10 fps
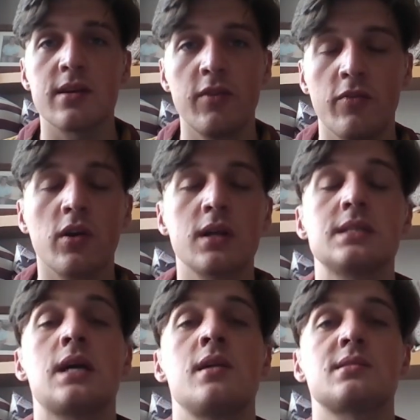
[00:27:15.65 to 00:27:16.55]
If you've got
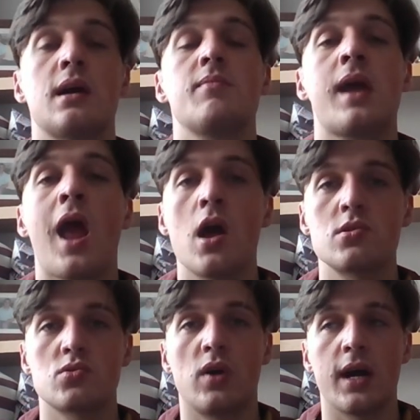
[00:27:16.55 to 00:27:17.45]
concerns like me,
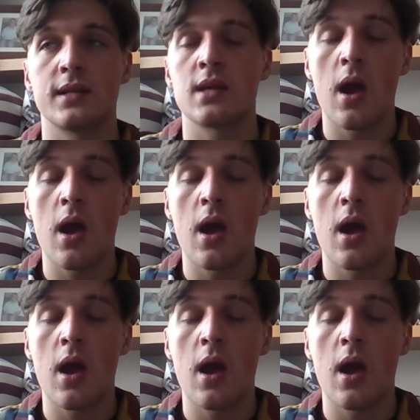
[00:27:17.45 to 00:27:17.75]
try it.